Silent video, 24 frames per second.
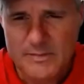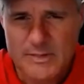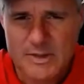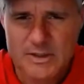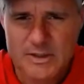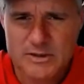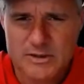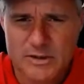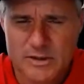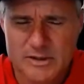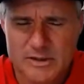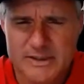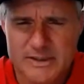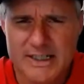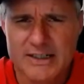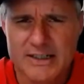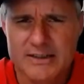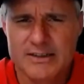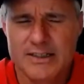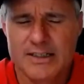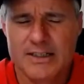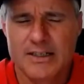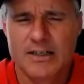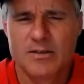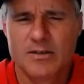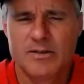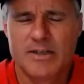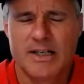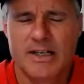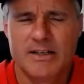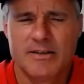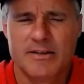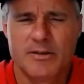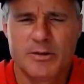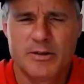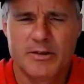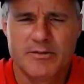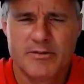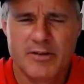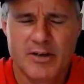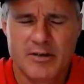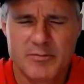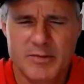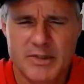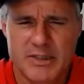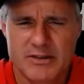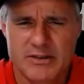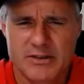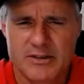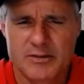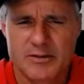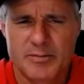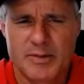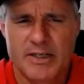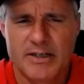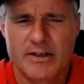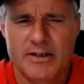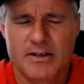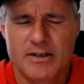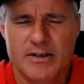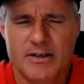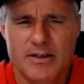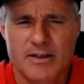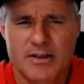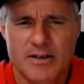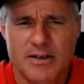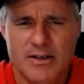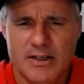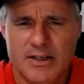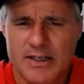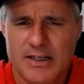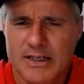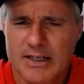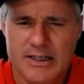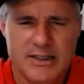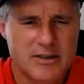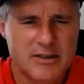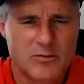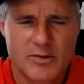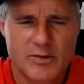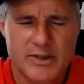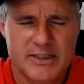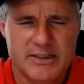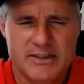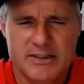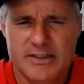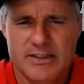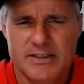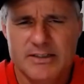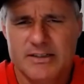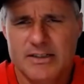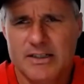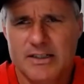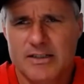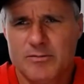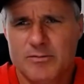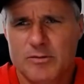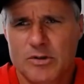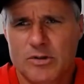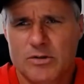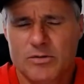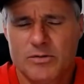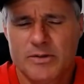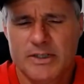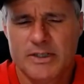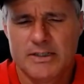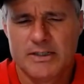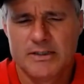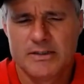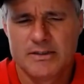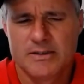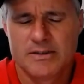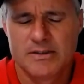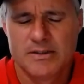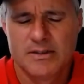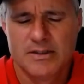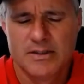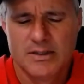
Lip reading: Because it turns out that I only had 35 minutes to spare, and I didn't waste any time the whole race.